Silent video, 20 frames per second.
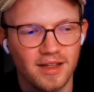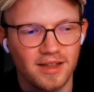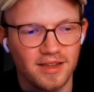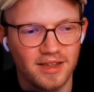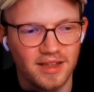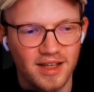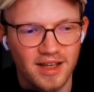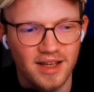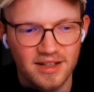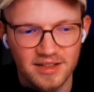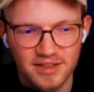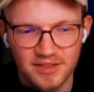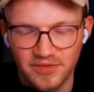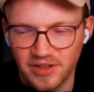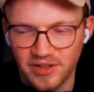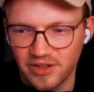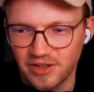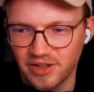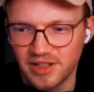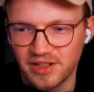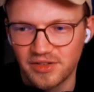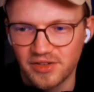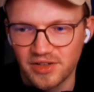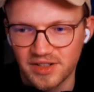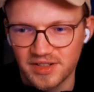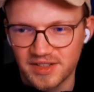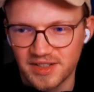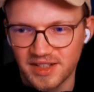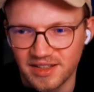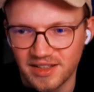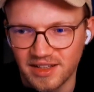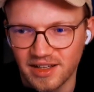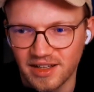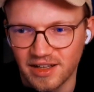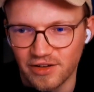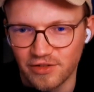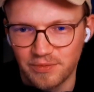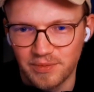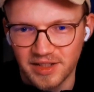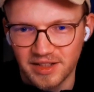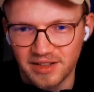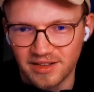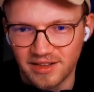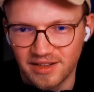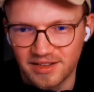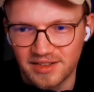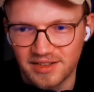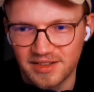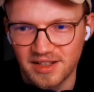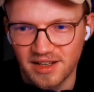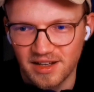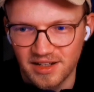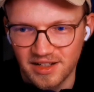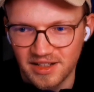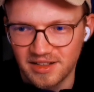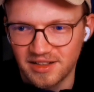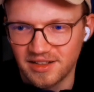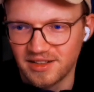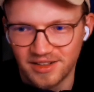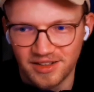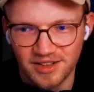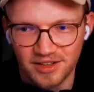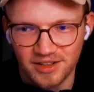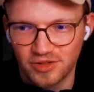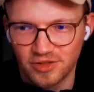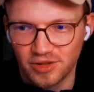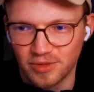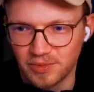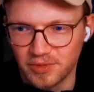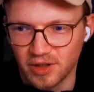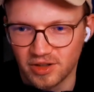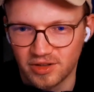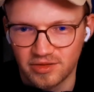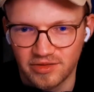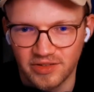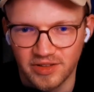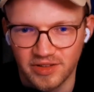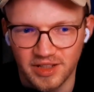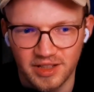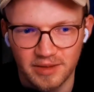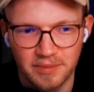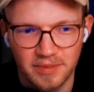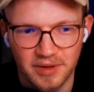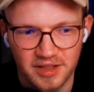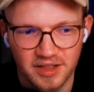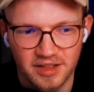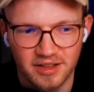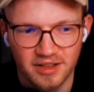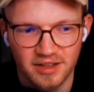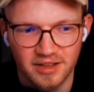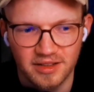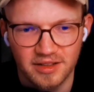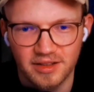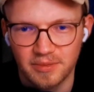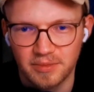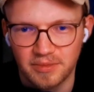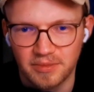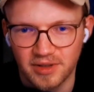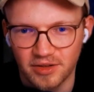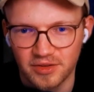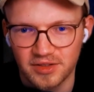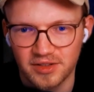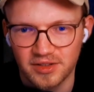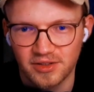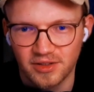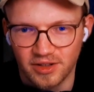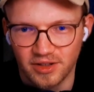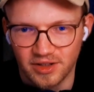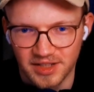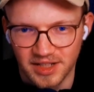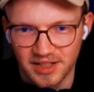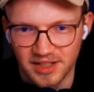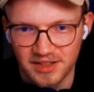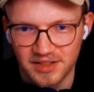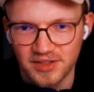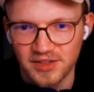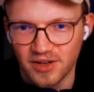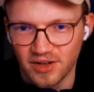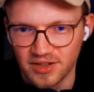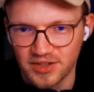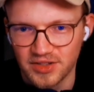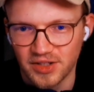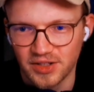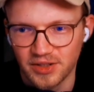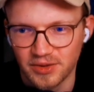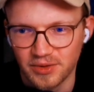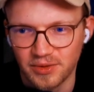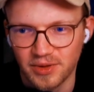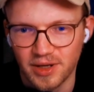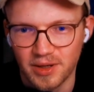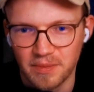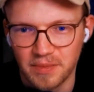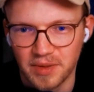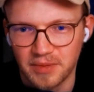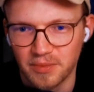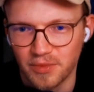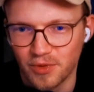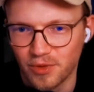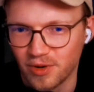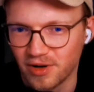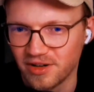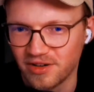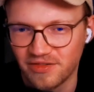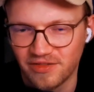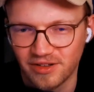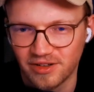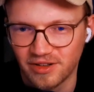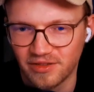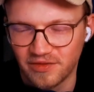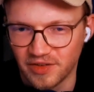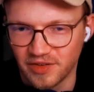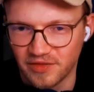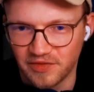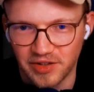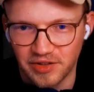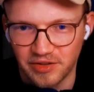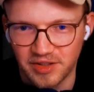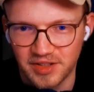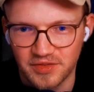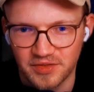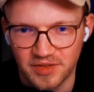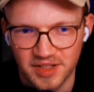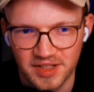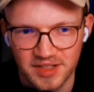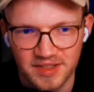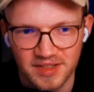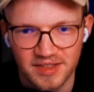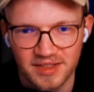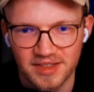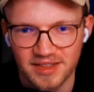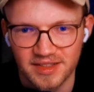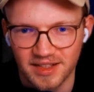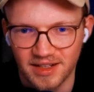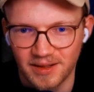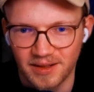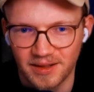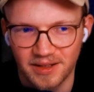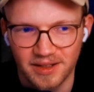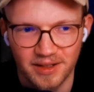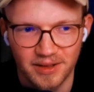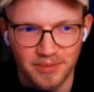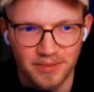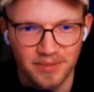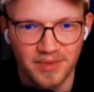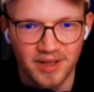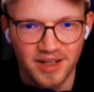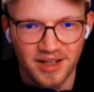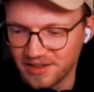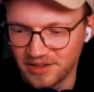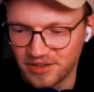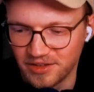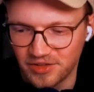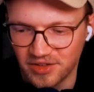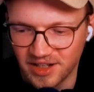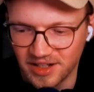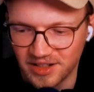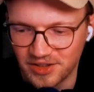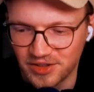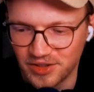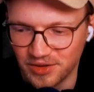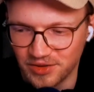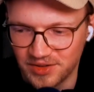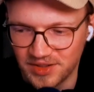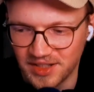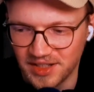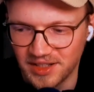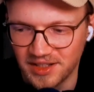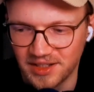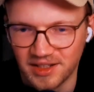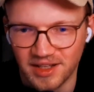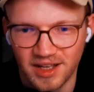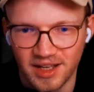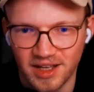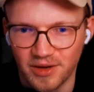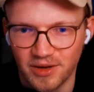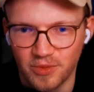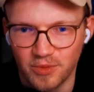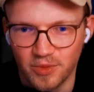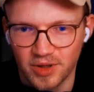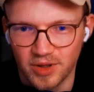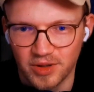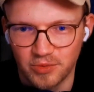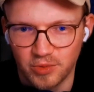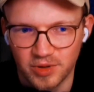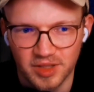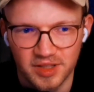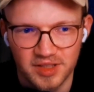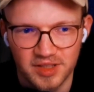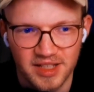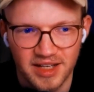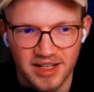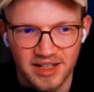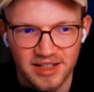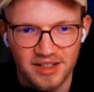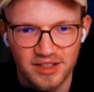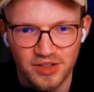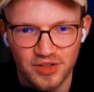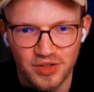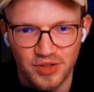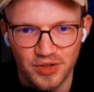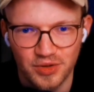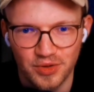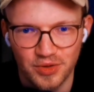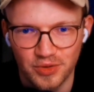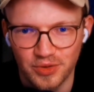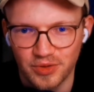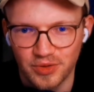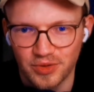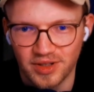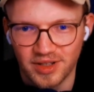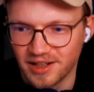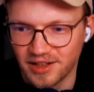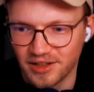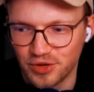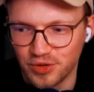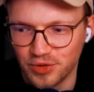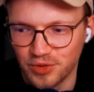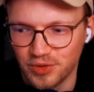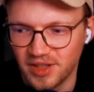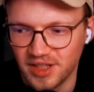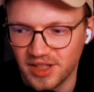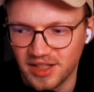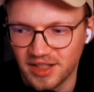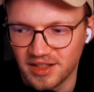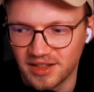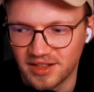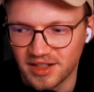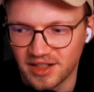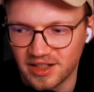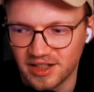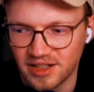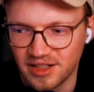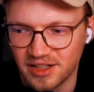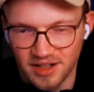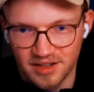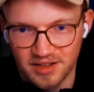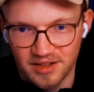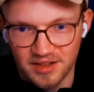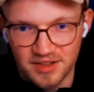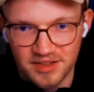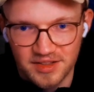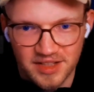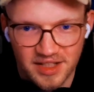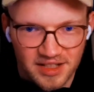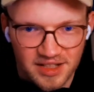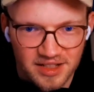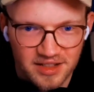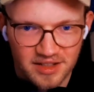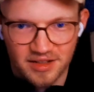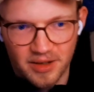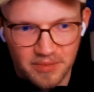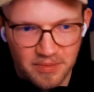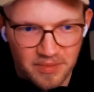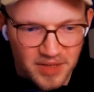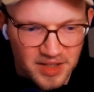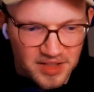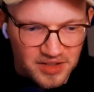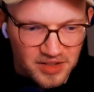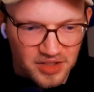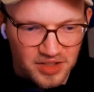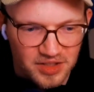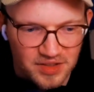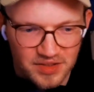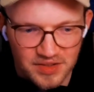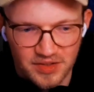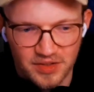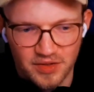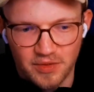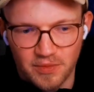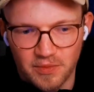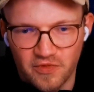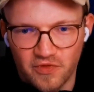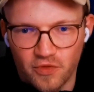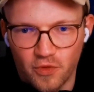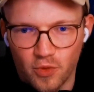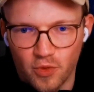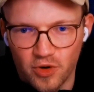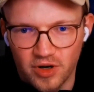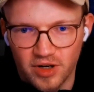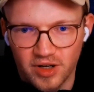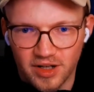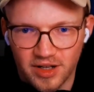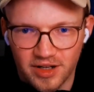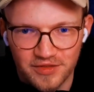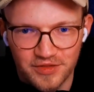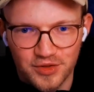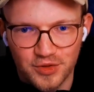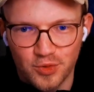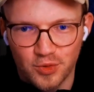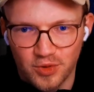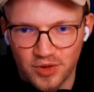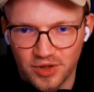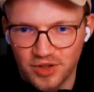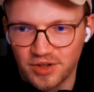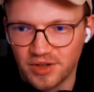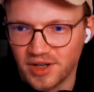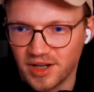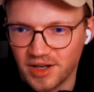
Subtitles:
That is very interesting. Yeah, I've been studying cryptography, particularly in a browser context, also a bit more for various reasons. I'm trying to see what would it take to do the entire sync messages for live store.